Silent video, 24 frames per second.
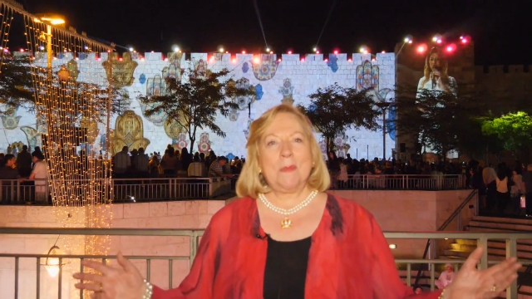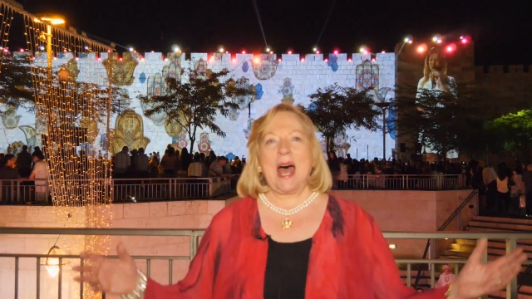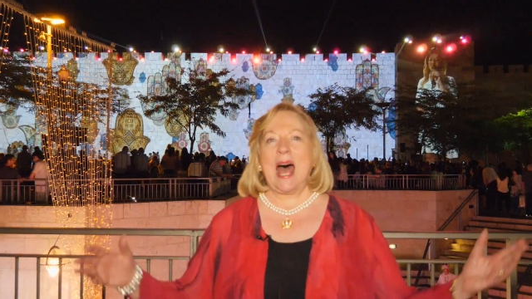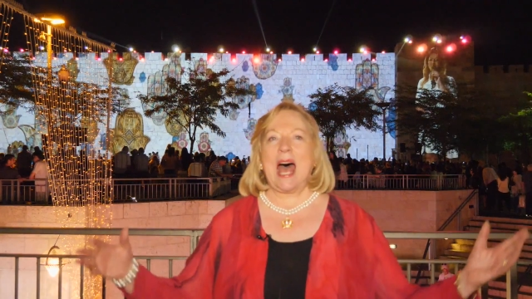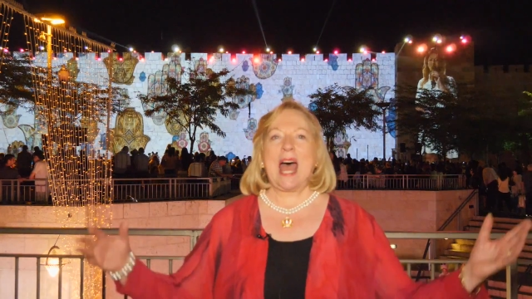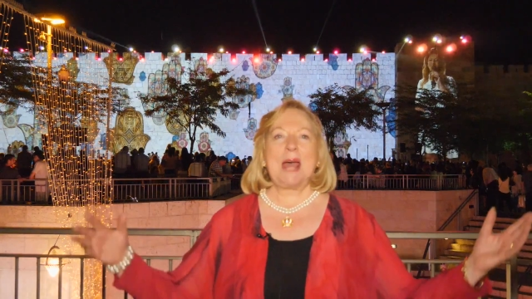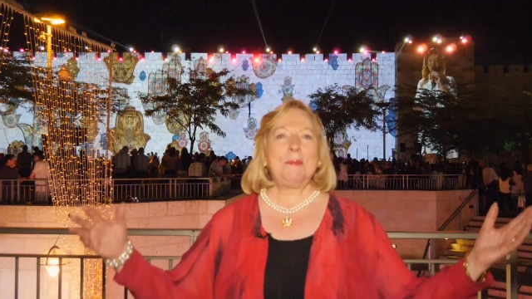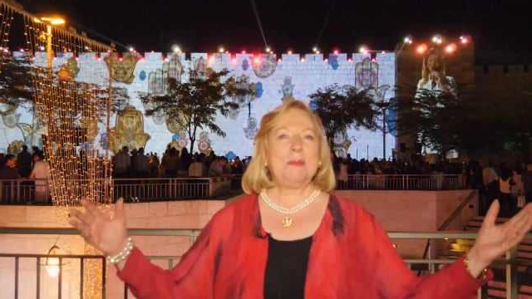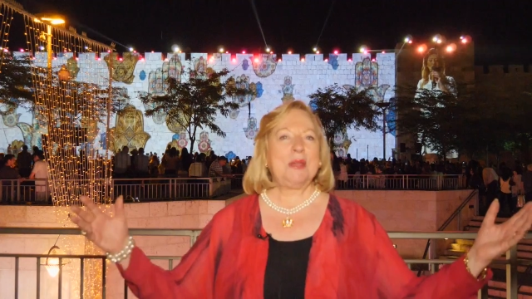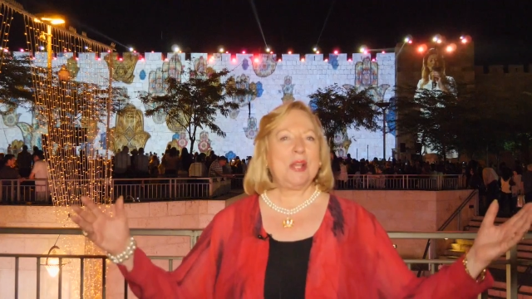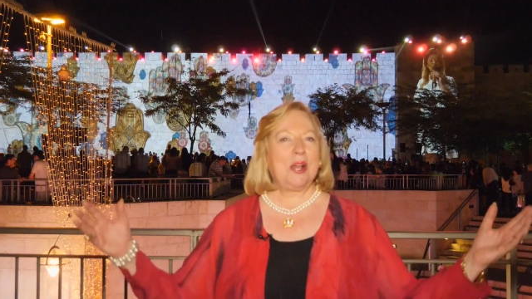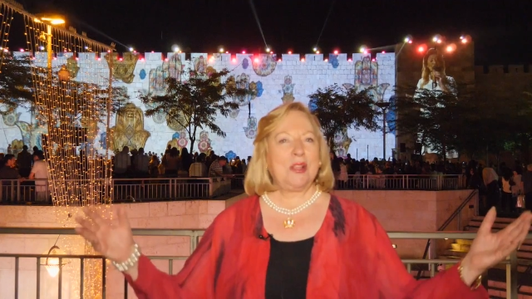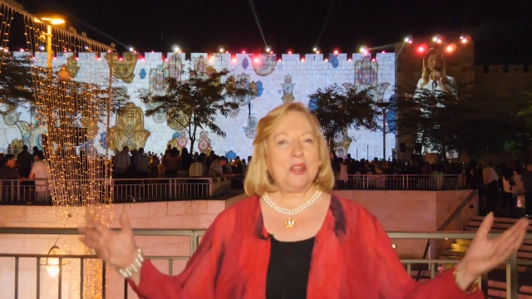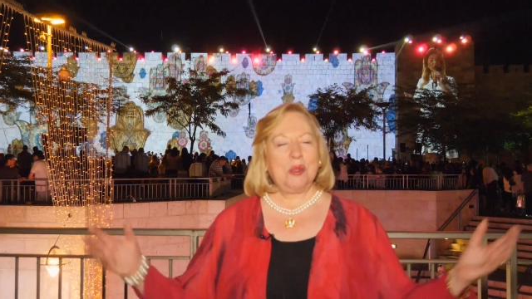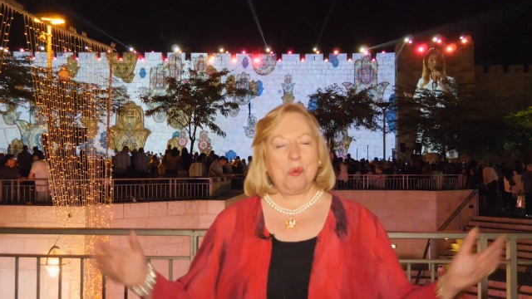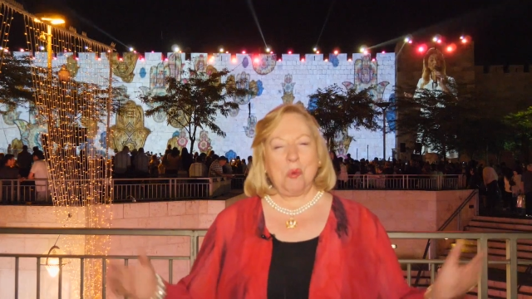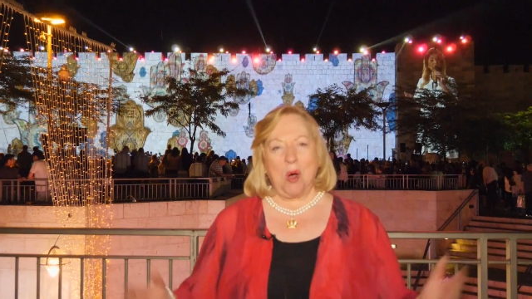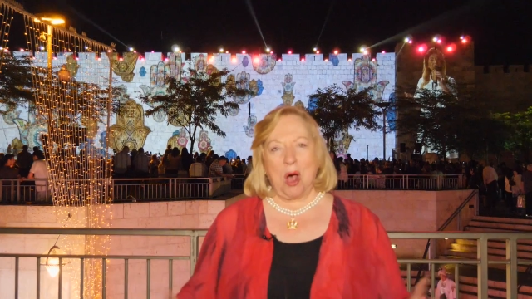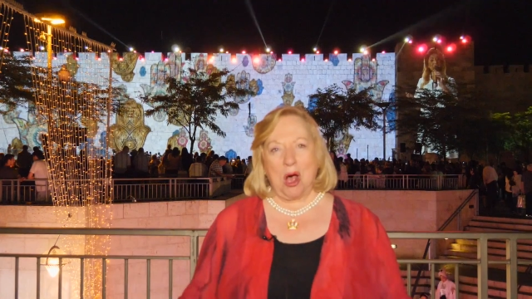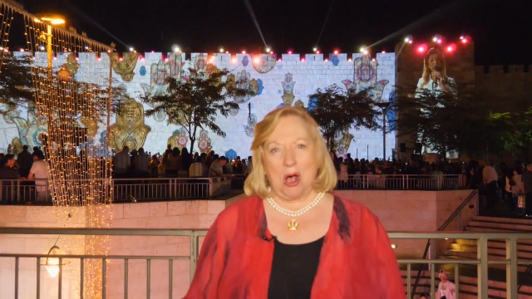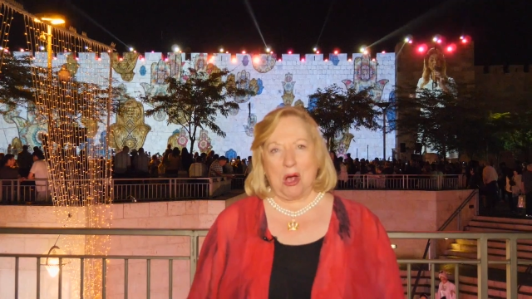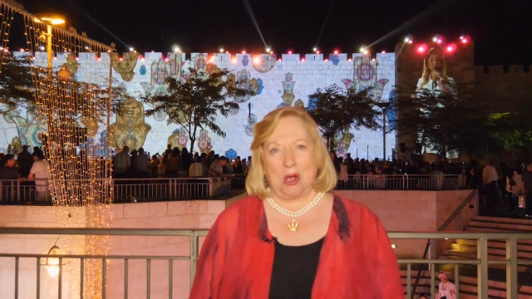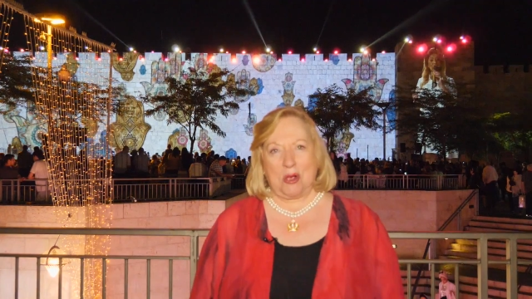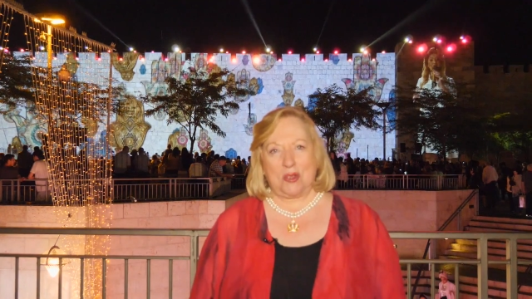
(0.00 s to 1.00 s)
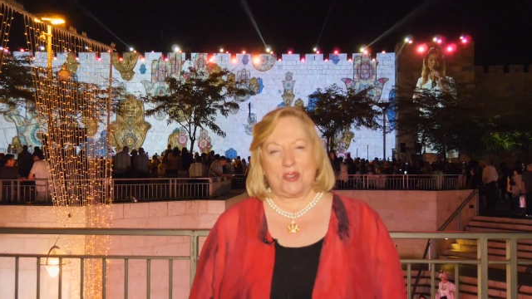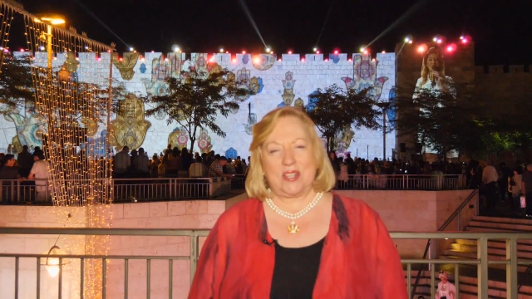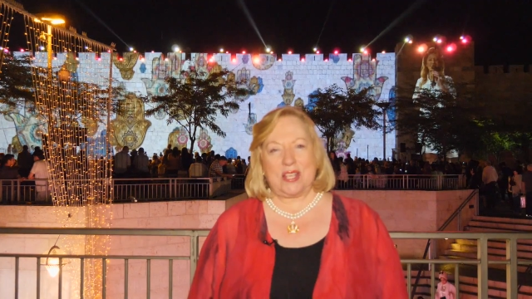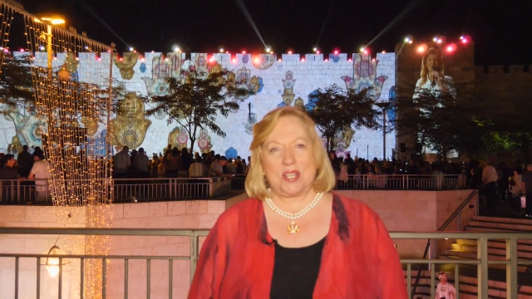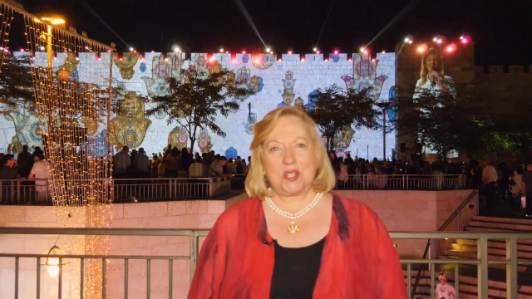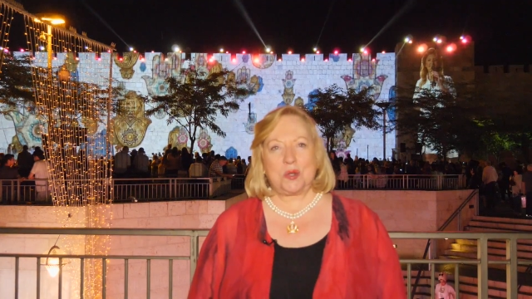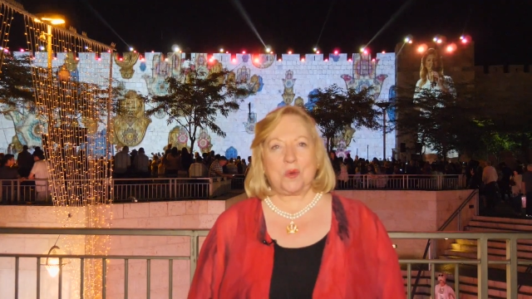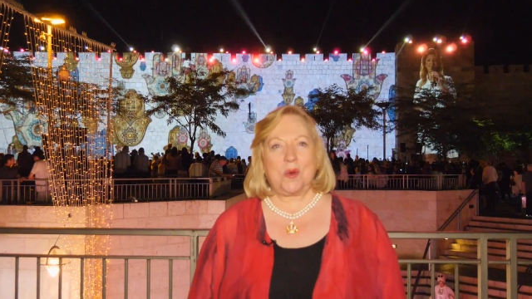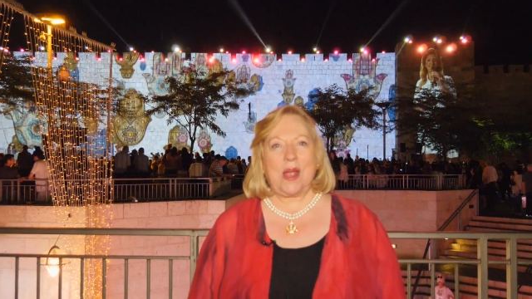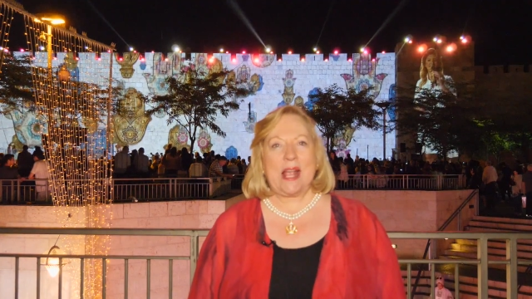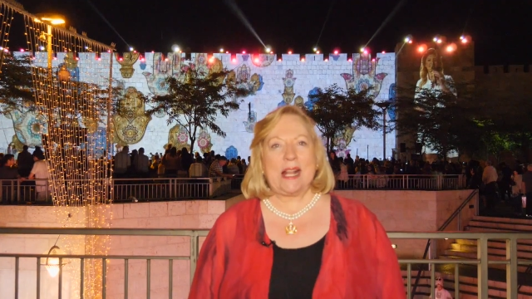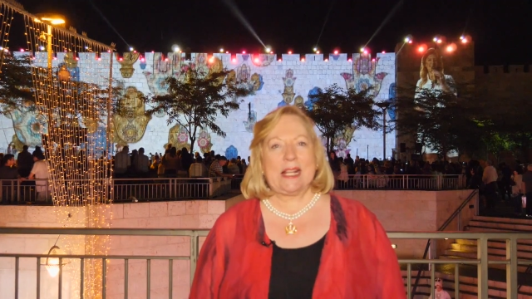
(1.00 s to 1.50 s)
Behind me on the walls,
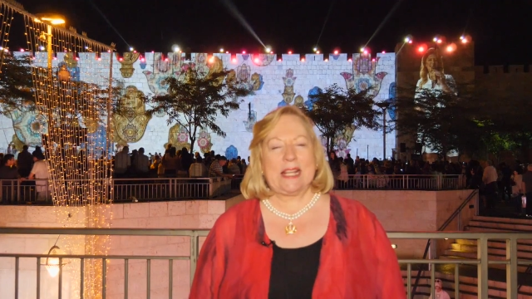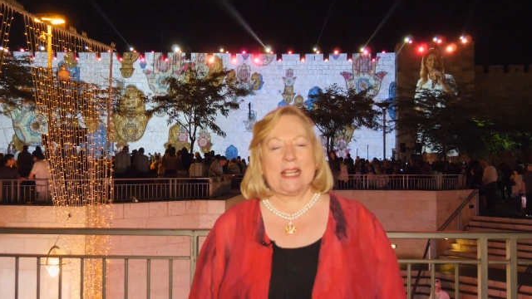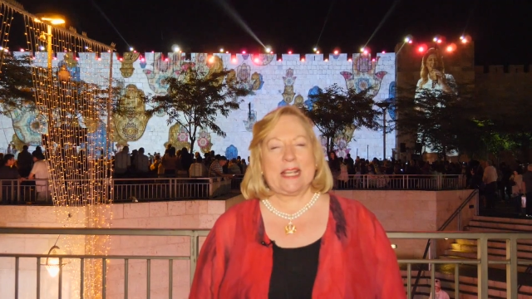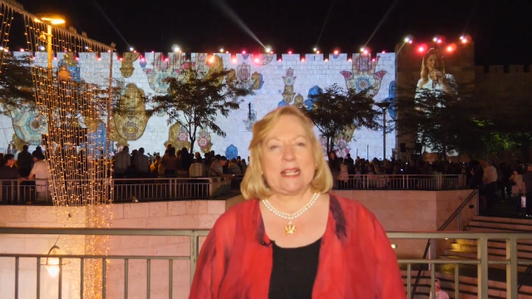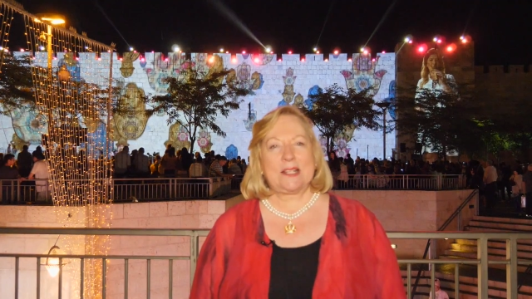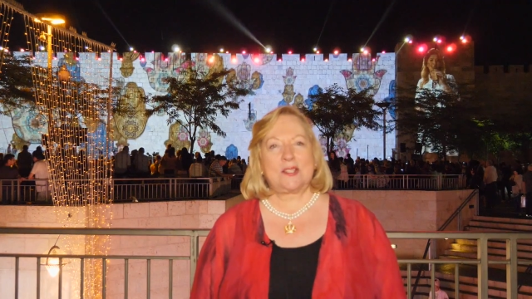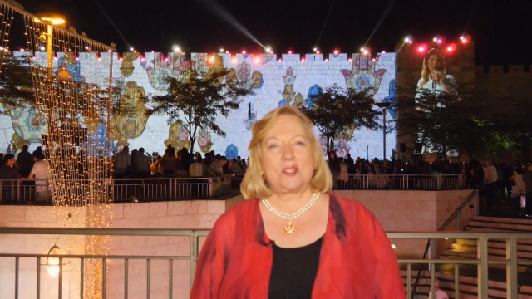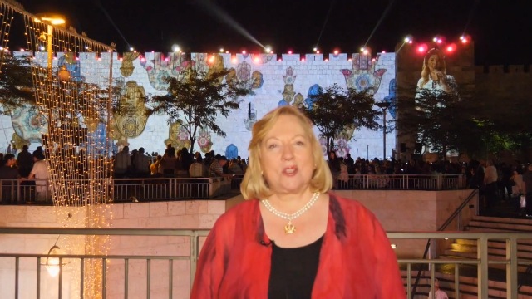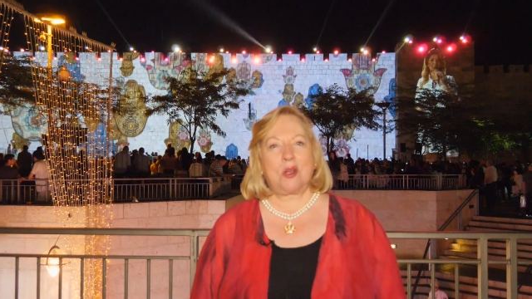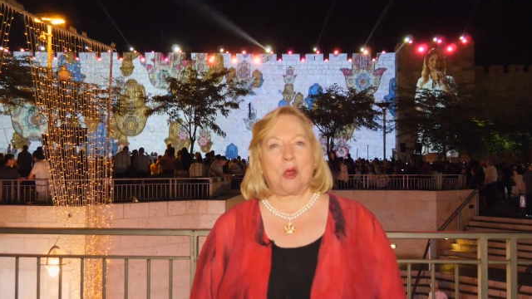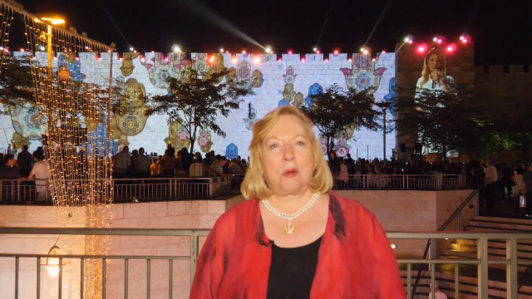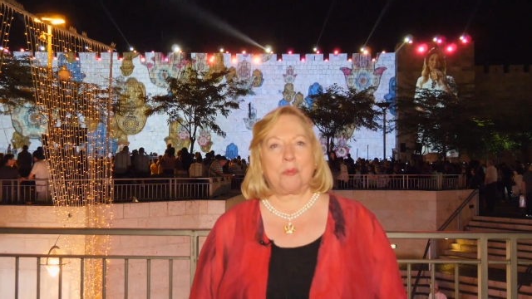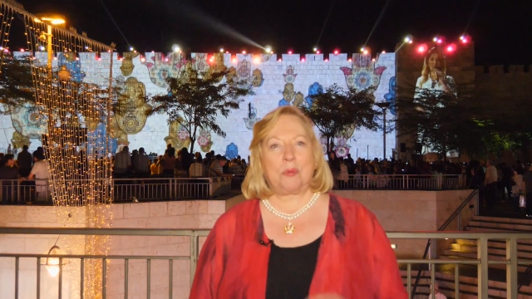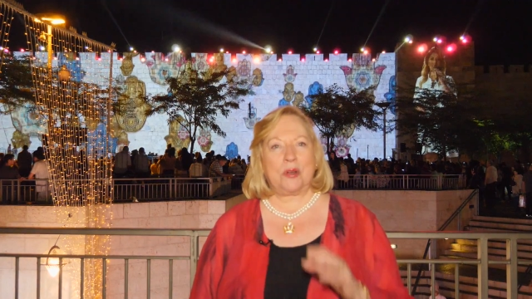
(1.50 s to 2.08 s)
the Israelis